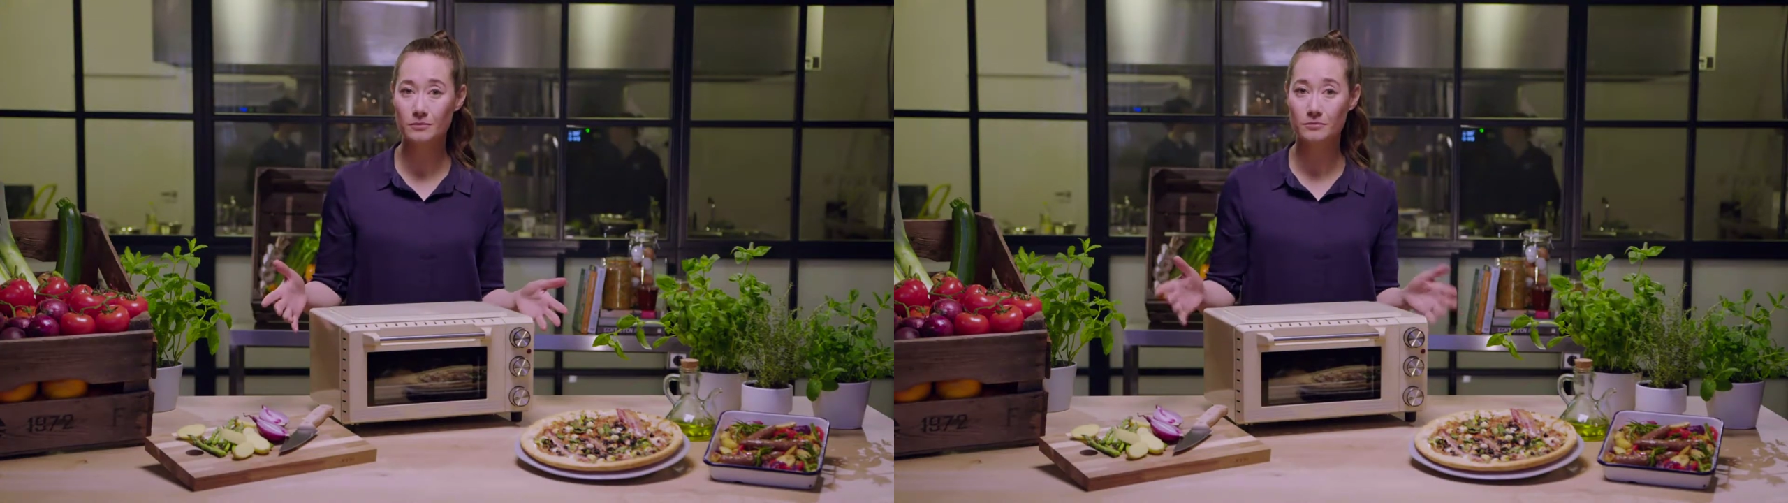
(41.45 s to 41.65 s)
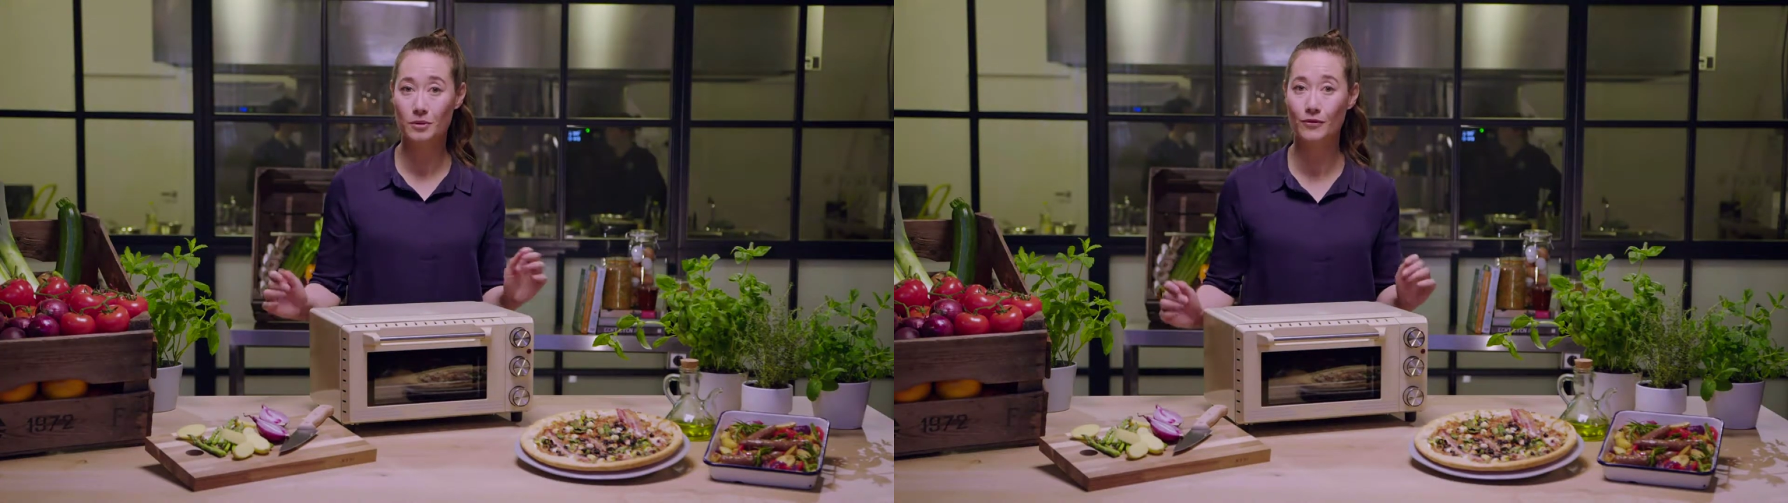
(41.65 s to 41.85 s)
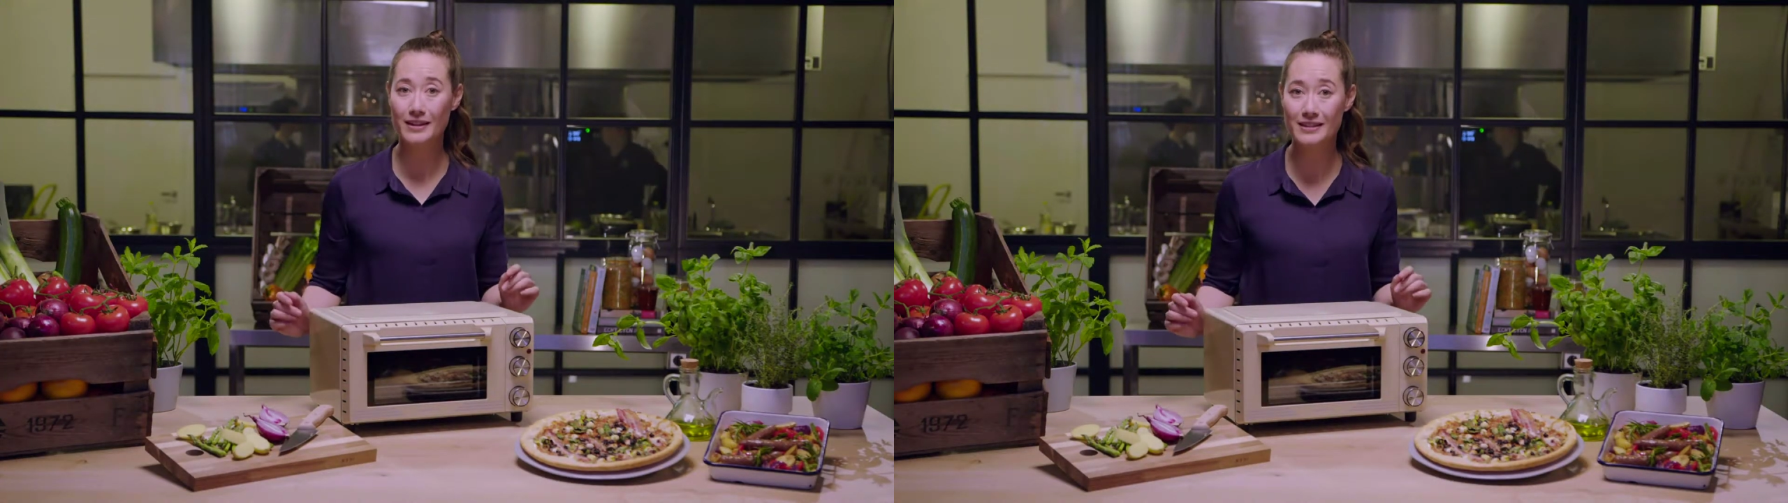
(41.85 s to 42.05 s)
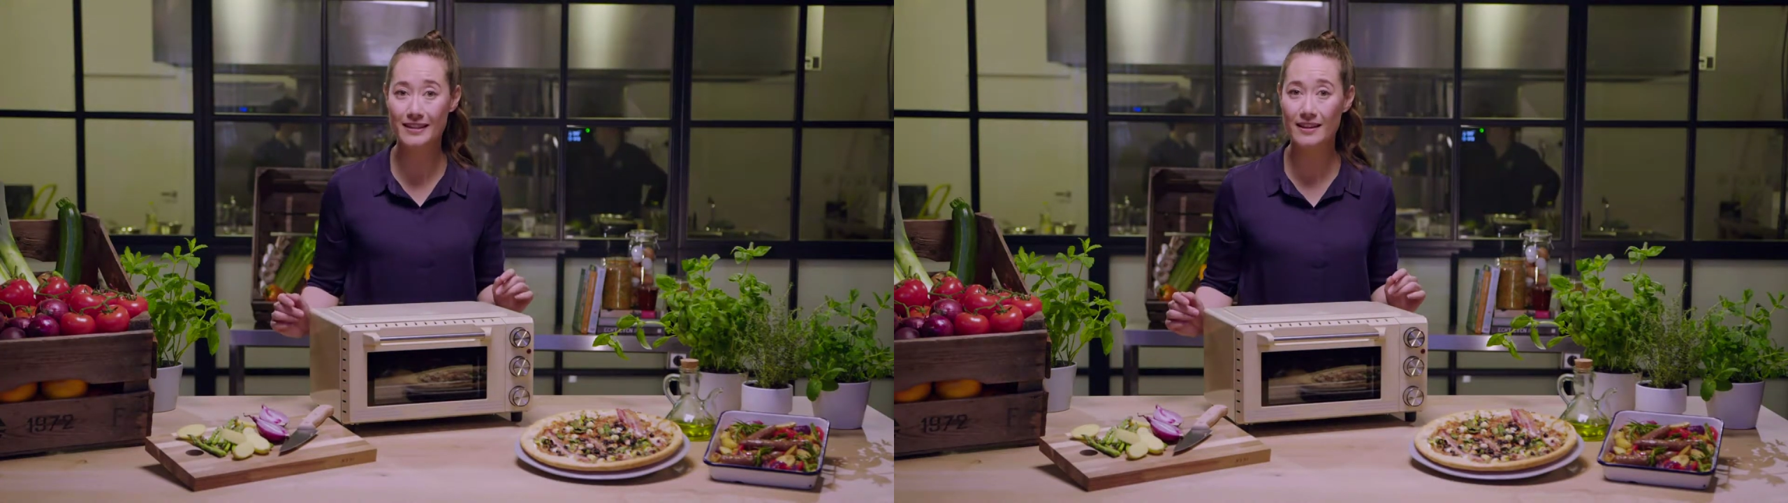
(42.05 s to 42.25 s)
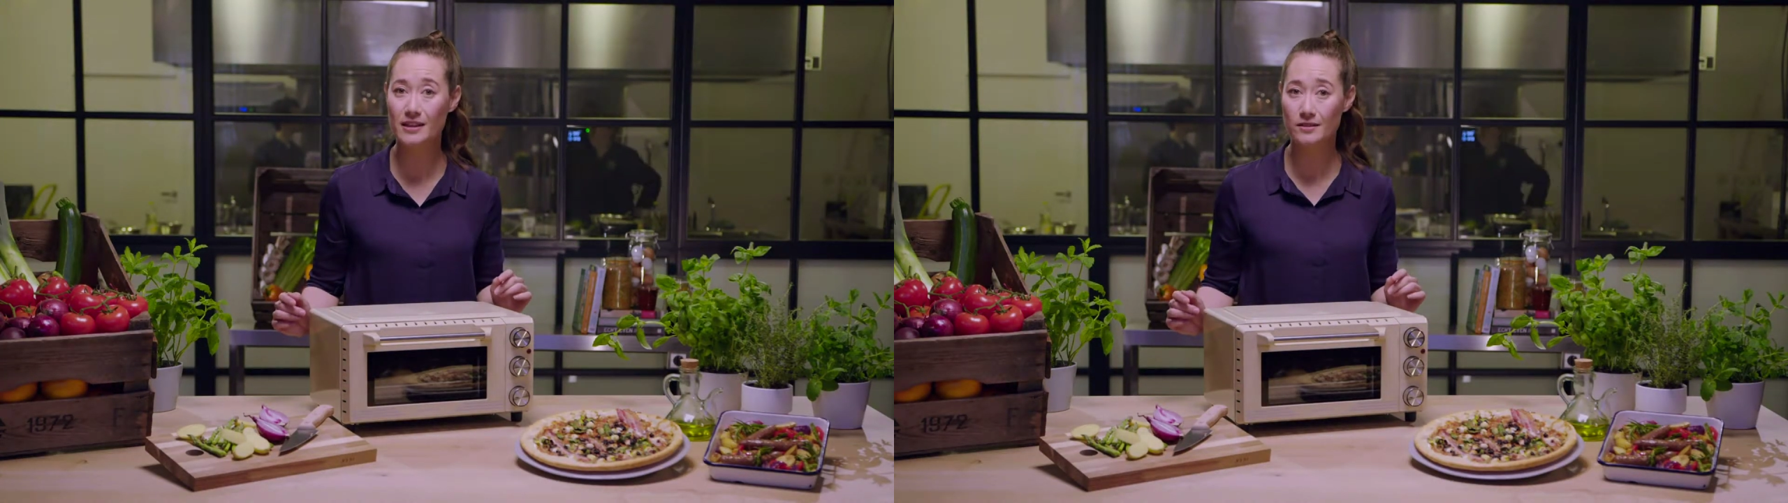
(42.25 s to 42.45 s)
preventing
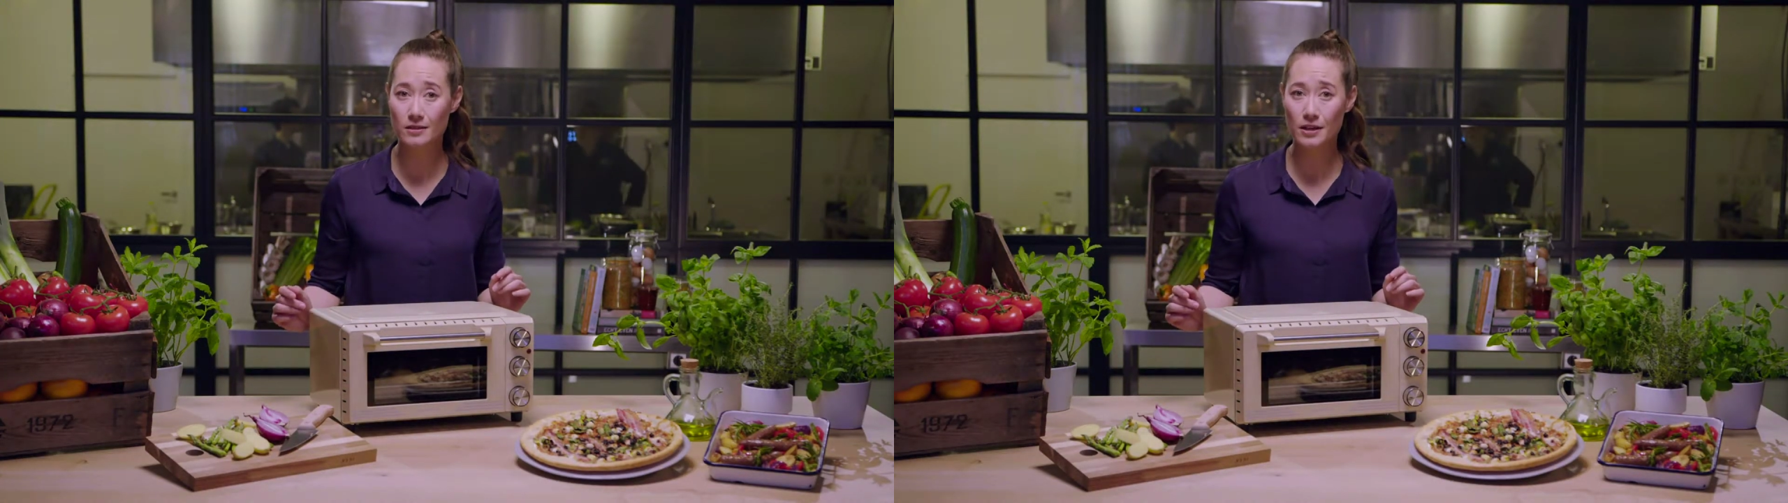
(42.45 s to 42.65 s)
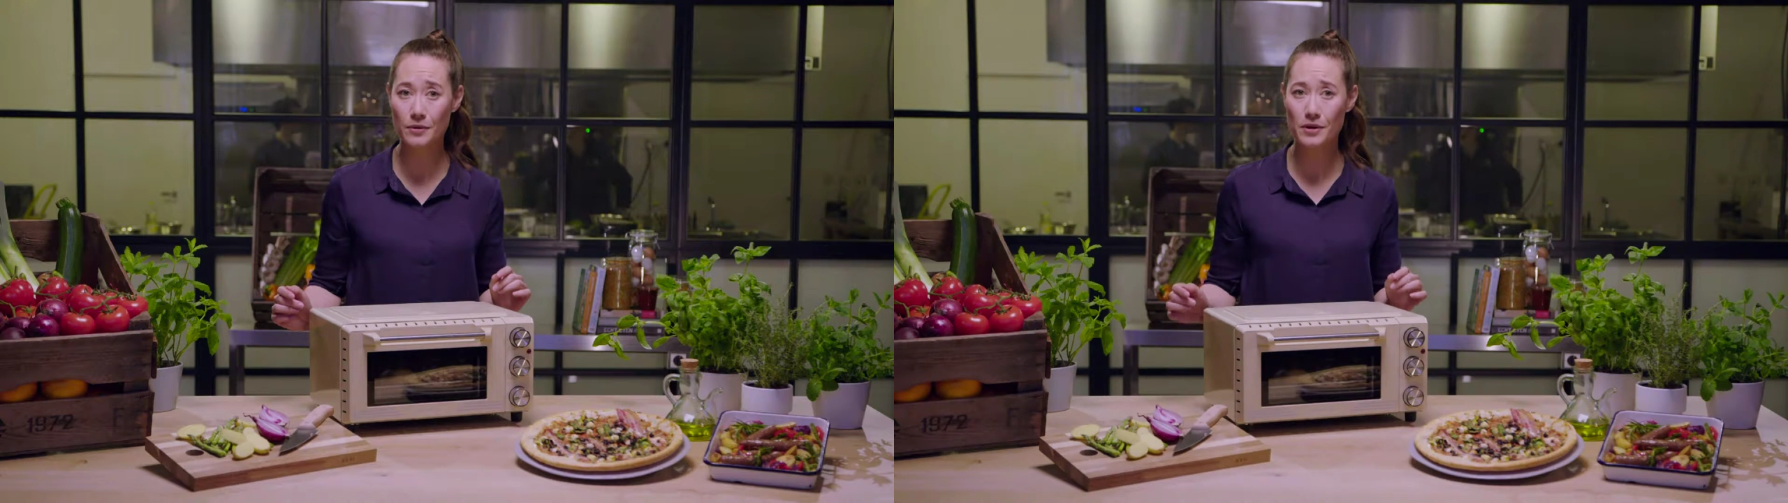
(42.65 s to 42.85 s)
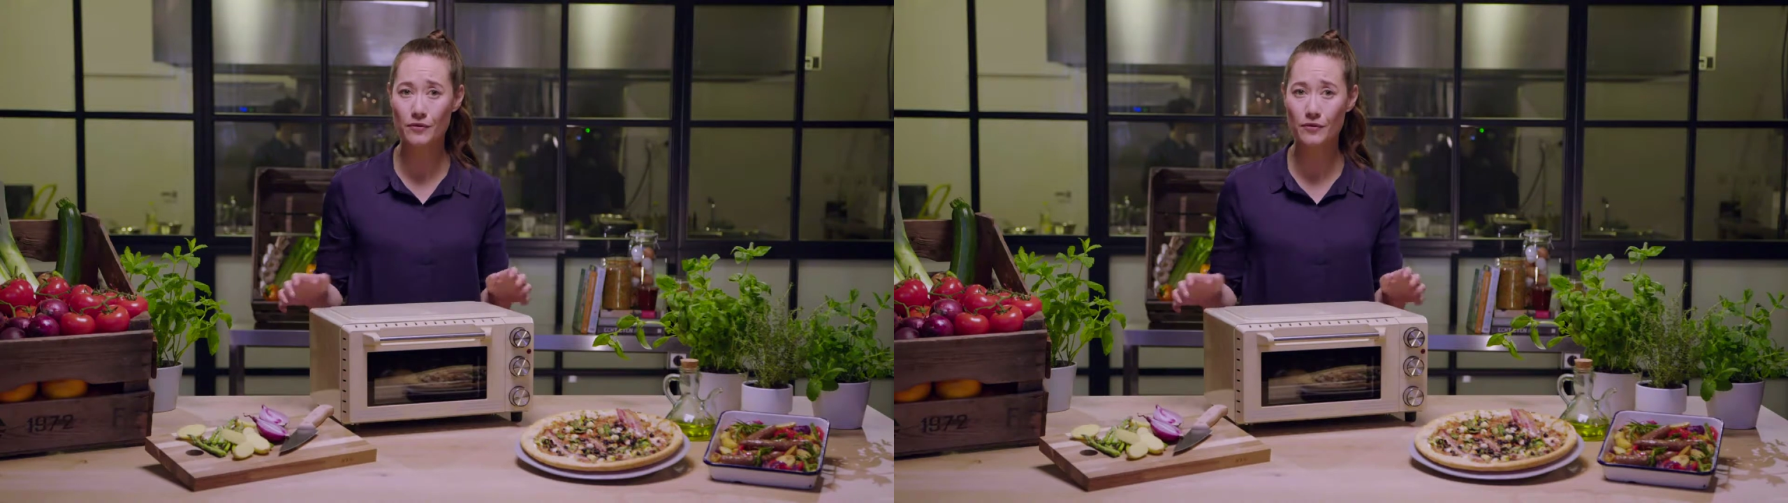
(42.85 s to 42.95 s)
the exterior